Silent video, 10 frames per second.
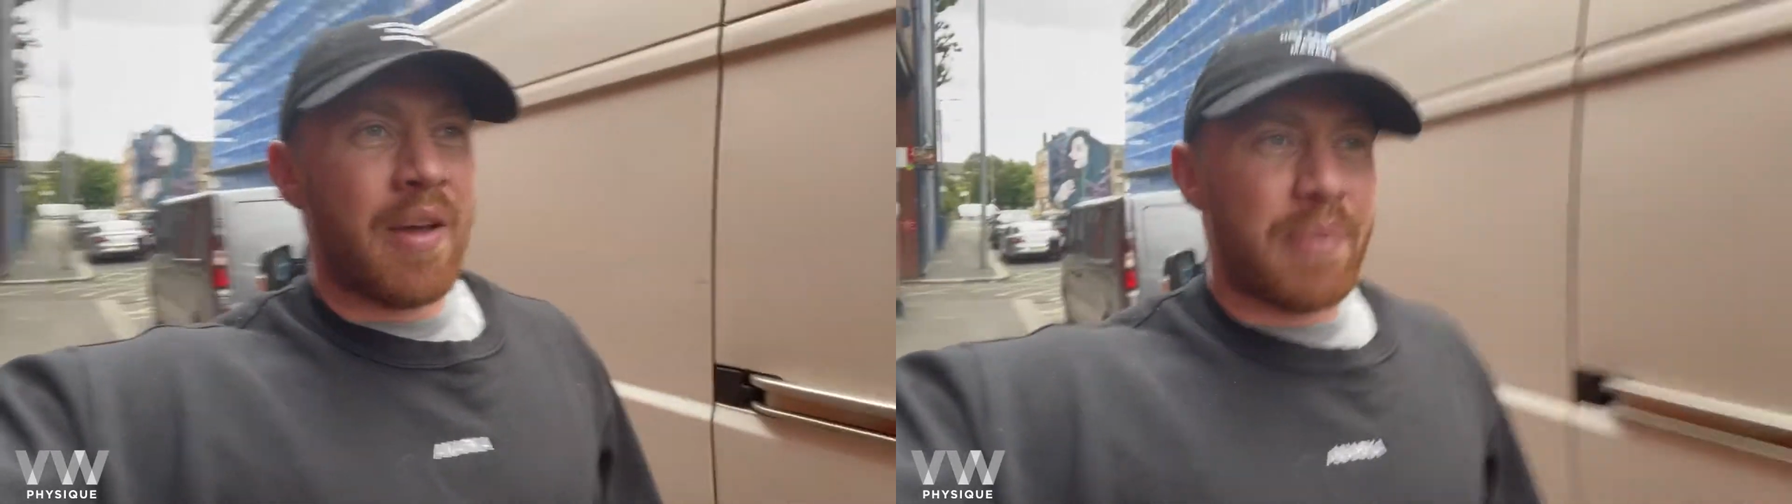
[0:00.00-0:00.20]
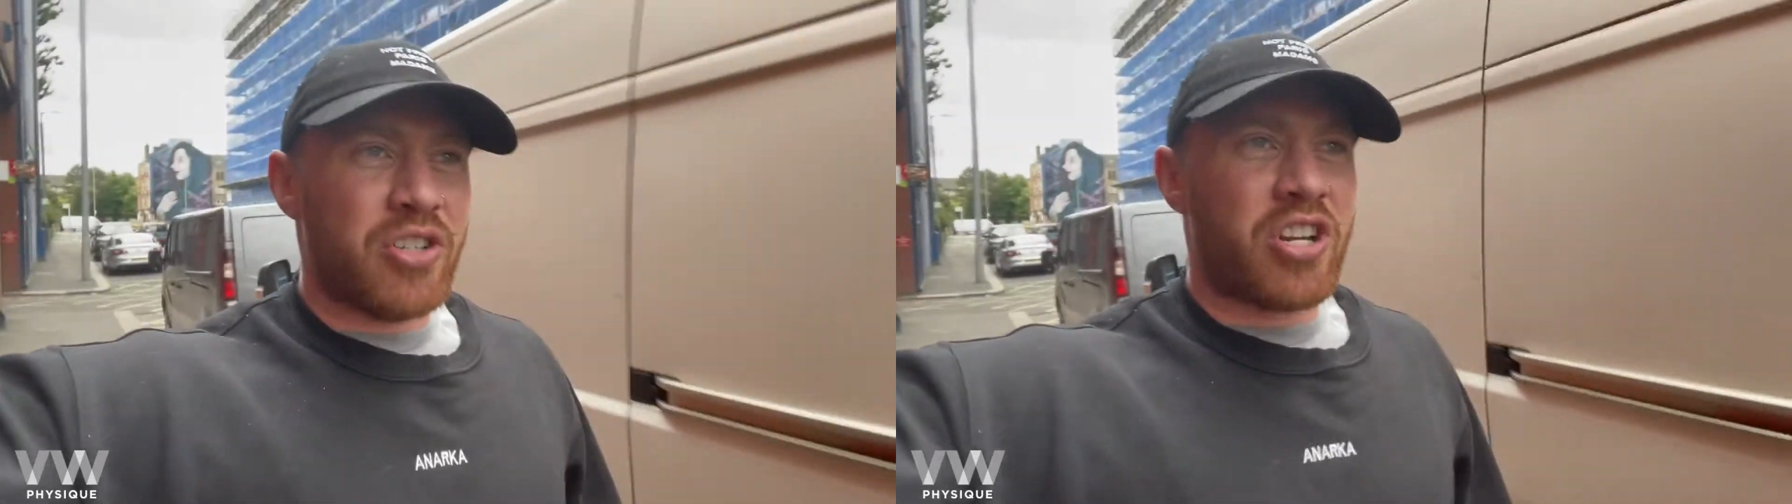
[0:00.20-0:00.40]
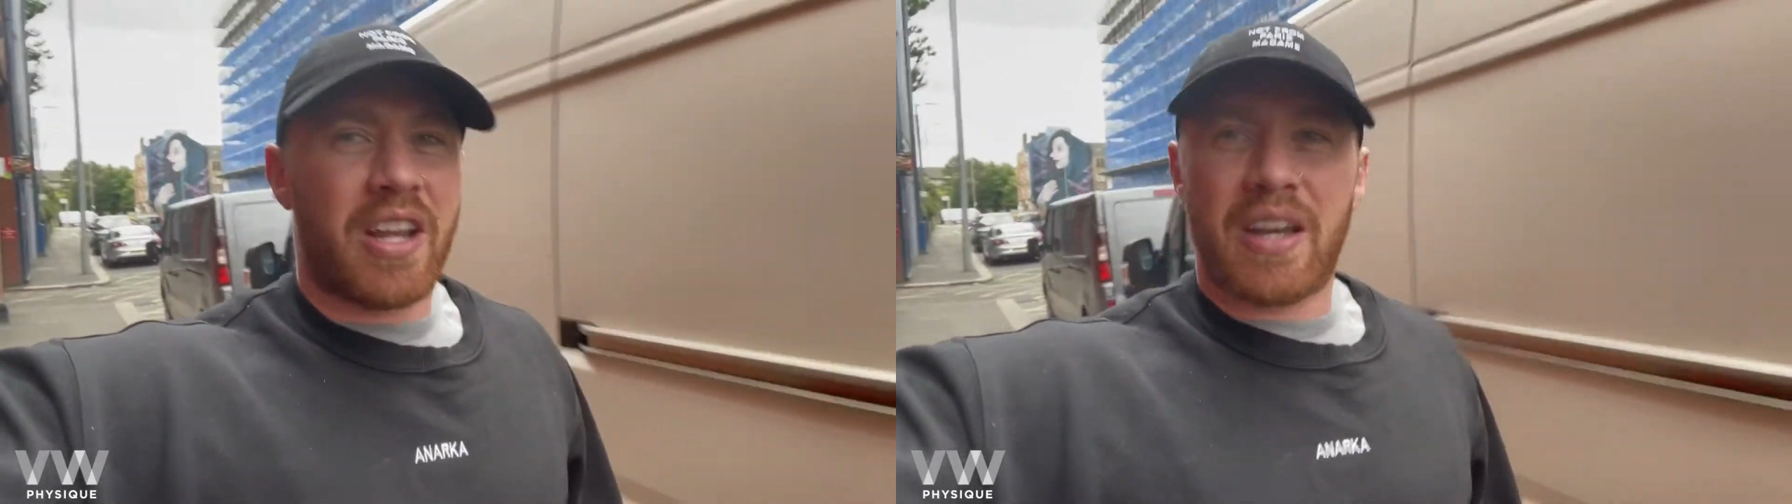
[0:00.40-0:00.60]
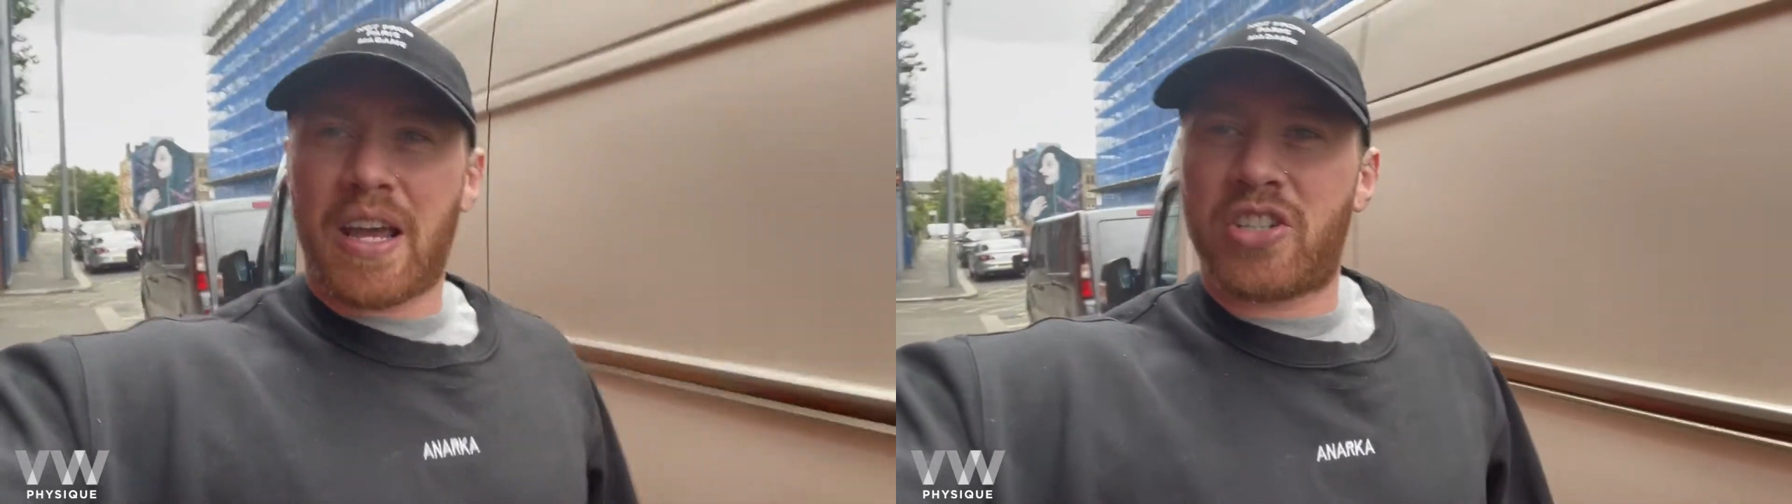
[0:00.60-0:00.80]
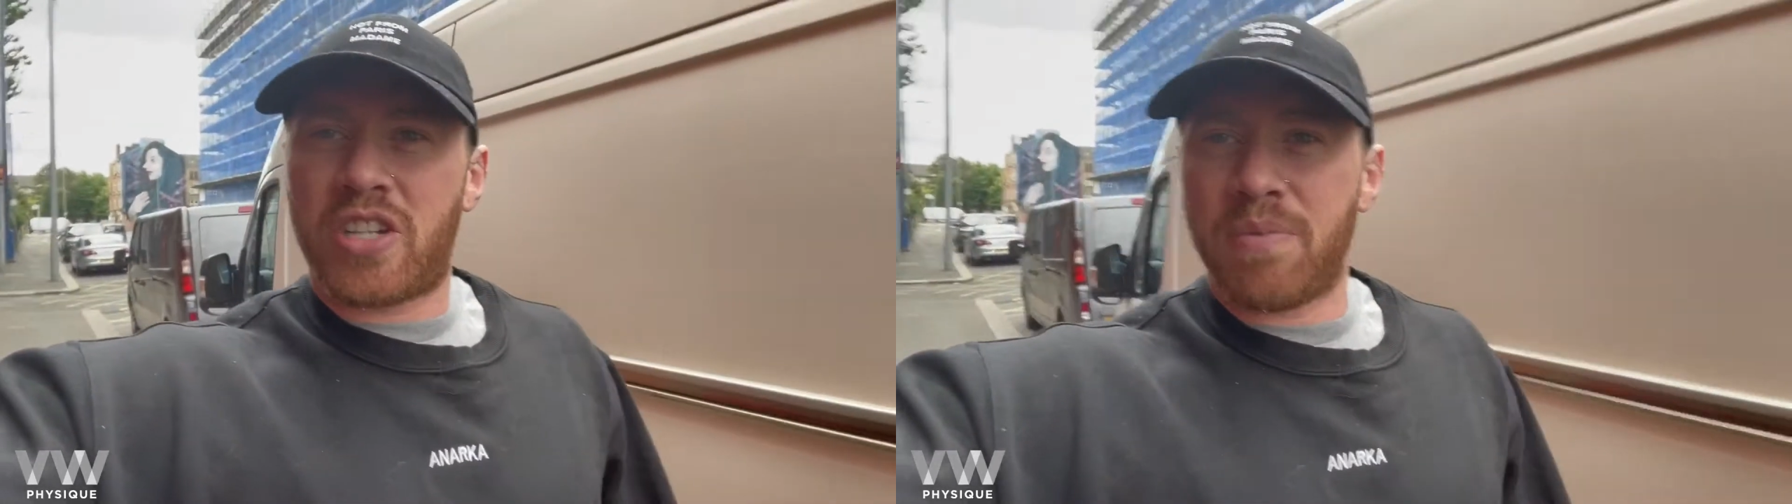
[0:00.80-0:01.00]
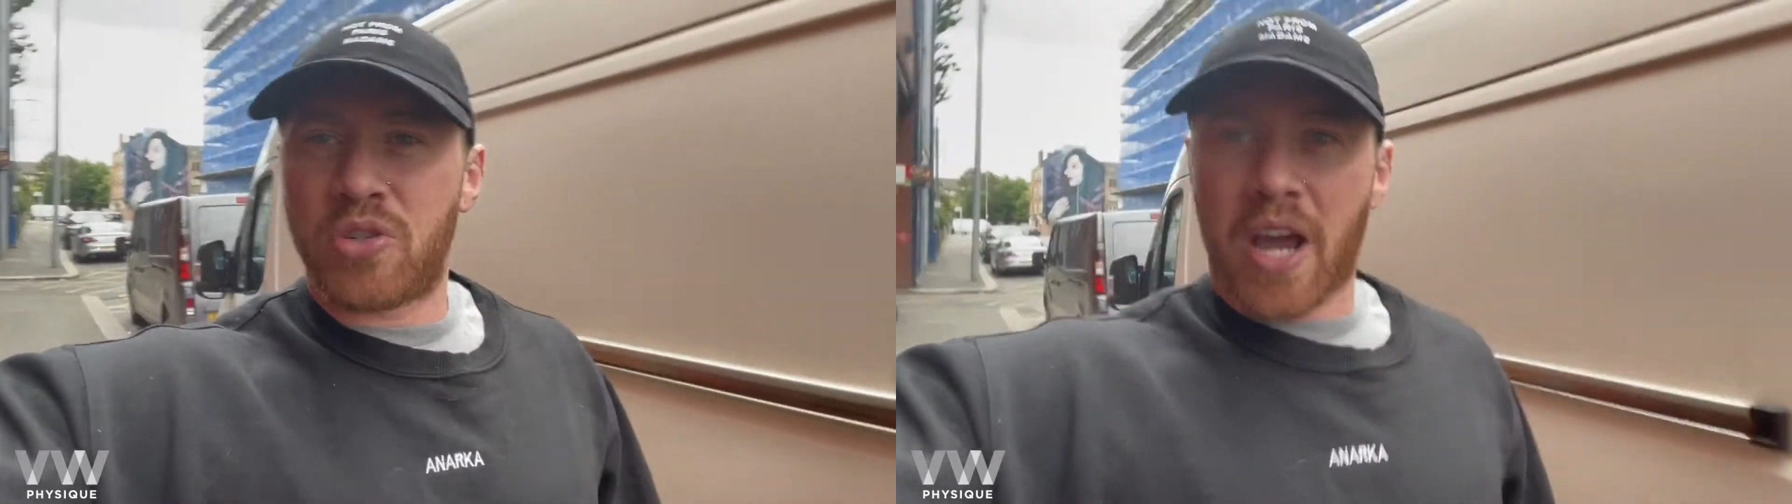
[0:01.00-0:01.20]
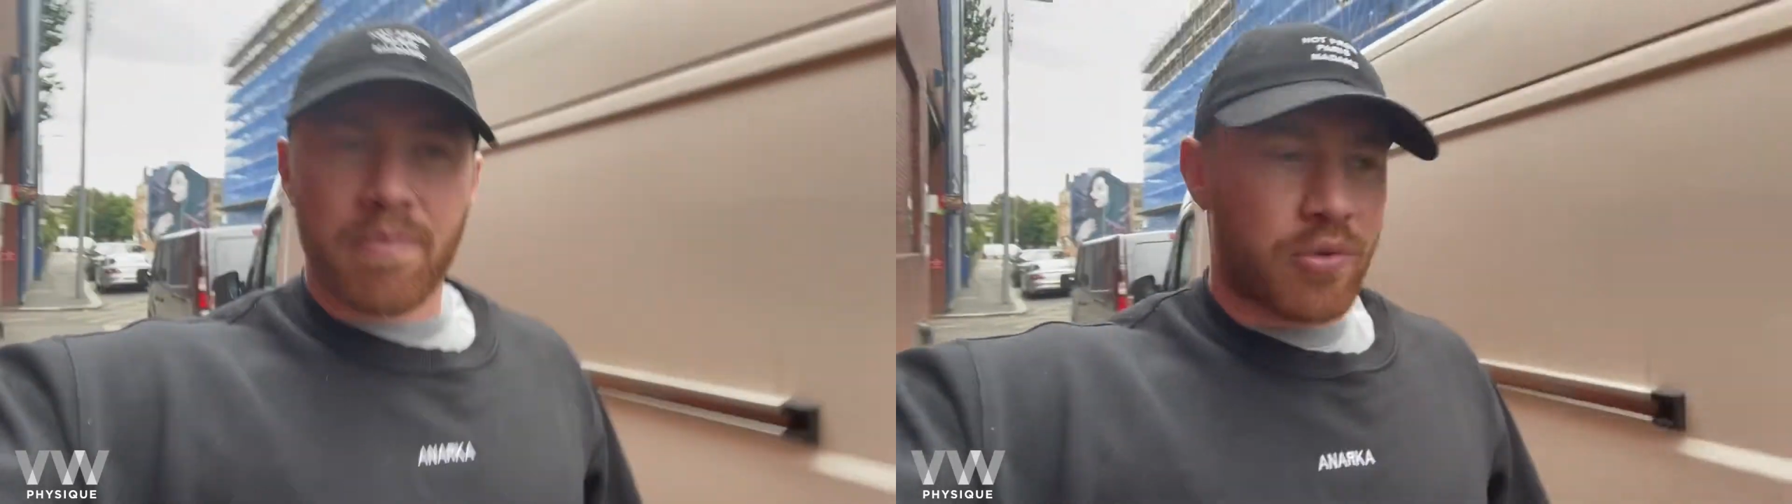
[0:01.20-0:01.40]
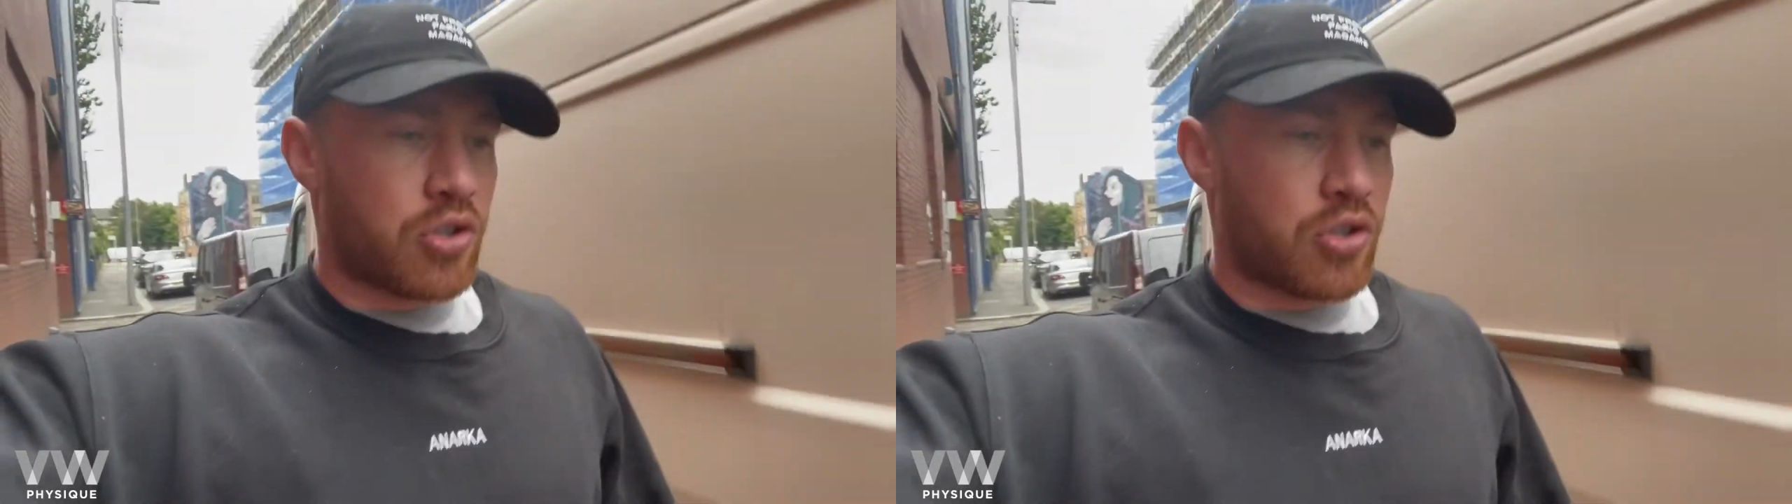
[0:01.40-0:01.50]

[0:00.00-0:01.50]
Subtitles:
been training at Extreme Gym,